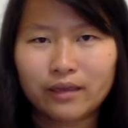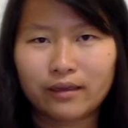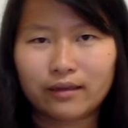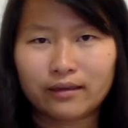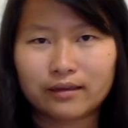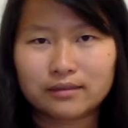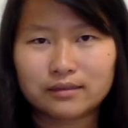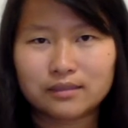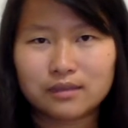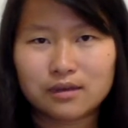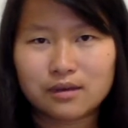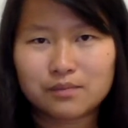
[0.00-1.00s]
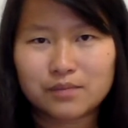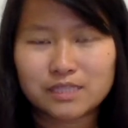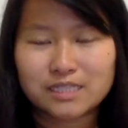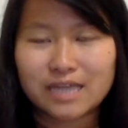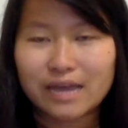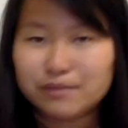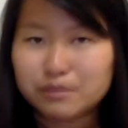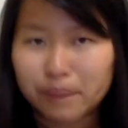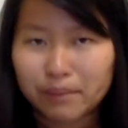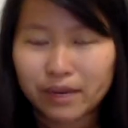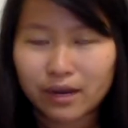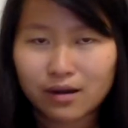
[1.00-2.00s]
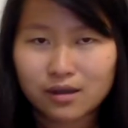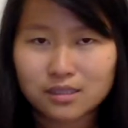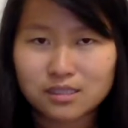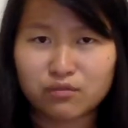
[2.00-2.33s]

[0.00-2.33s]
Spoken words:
and Skyped my parents.